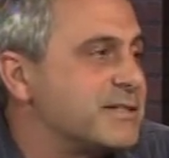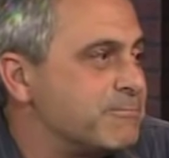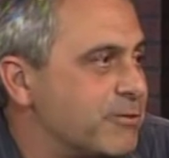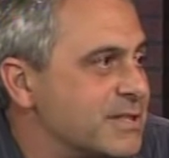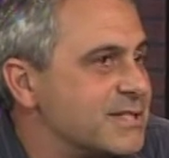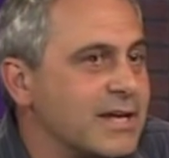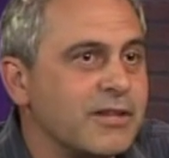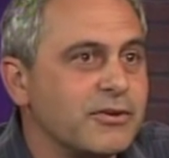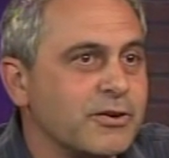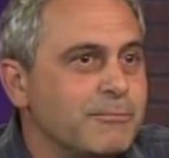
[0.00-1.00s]
it brings
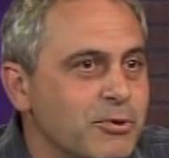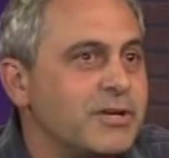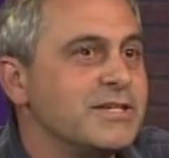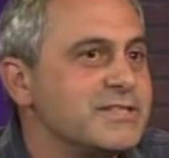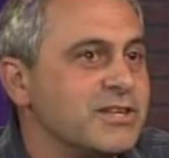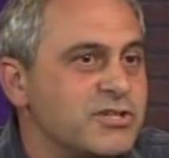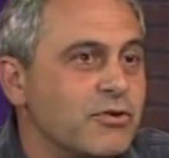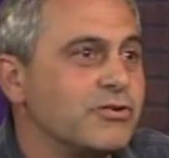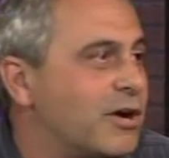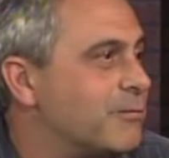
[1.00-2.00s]
together communities that
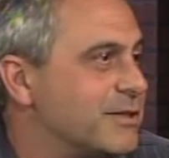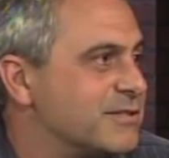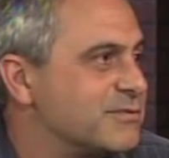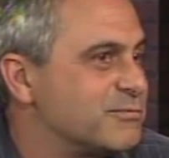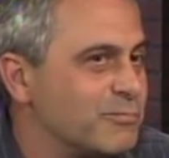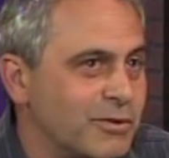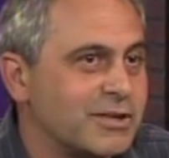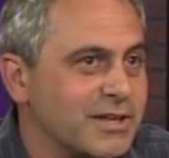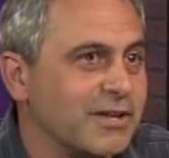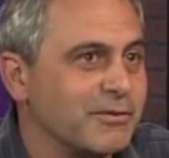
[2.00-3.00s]
don't always work
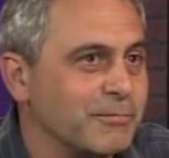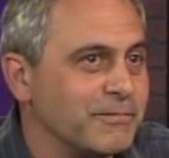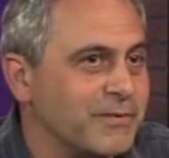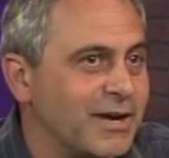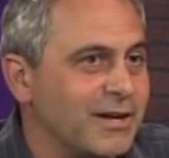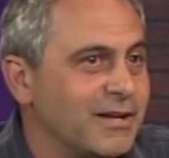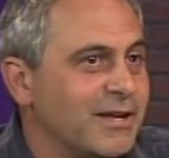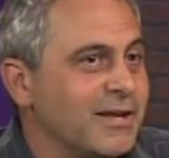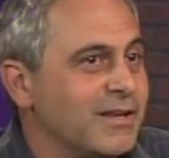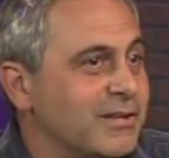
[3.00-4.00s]
together. We've got,
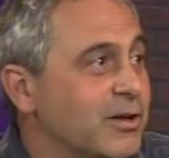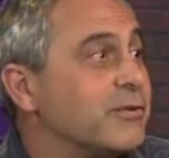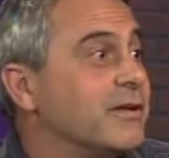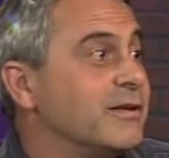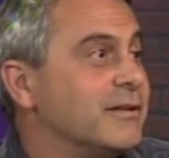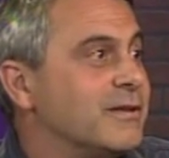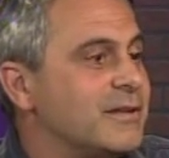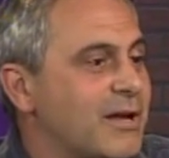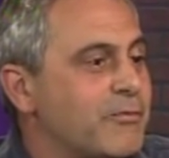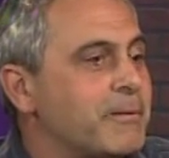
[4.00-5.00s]

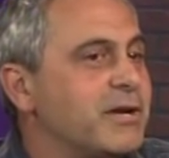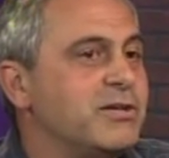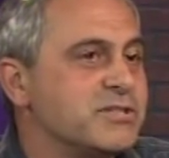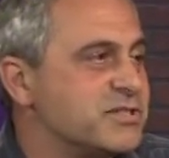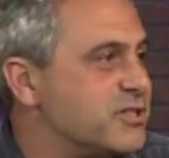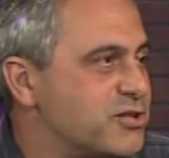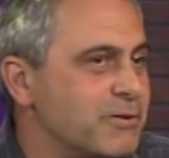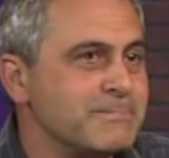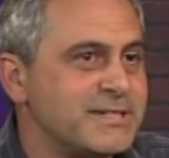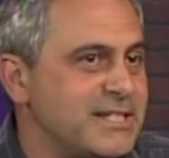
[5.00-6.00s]
everybody uses the
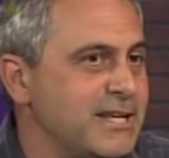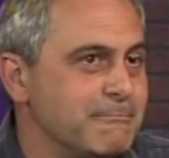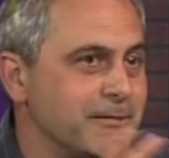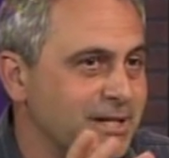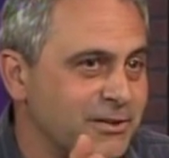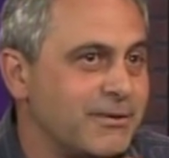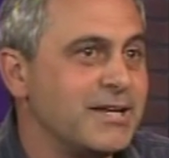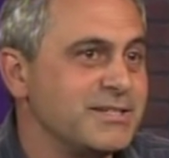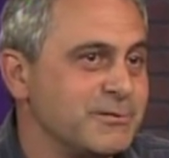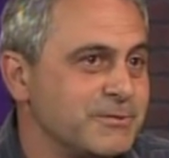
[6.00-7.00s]
term STEAM like
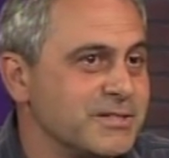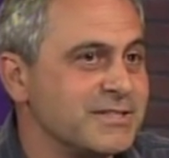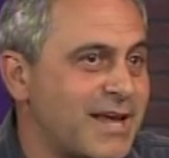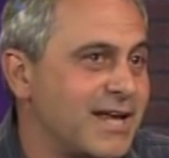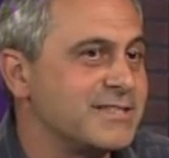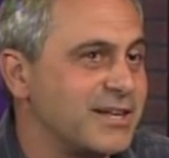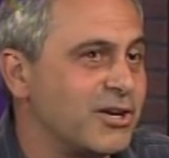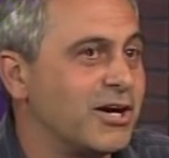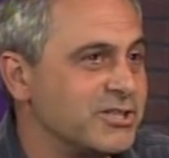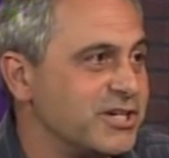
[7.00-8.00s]
crazy, which is science,
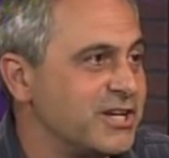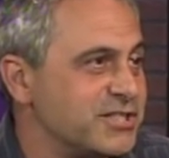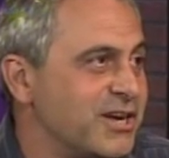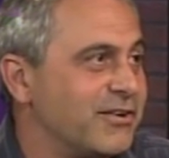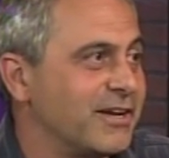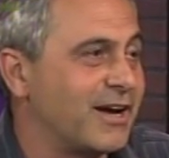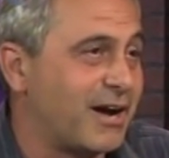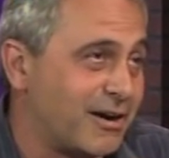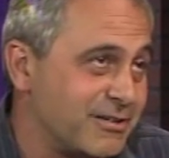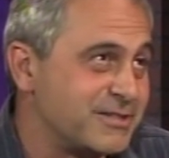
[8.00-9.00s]
technology, engineering,
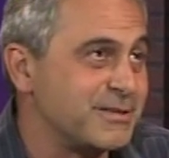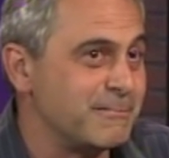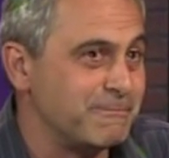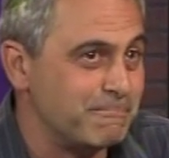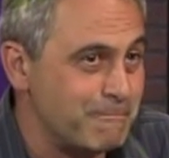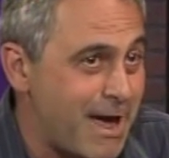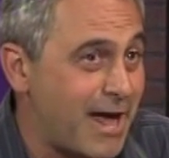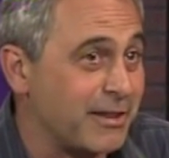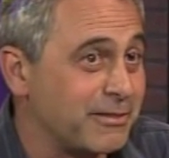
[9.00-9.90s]
arts, and math.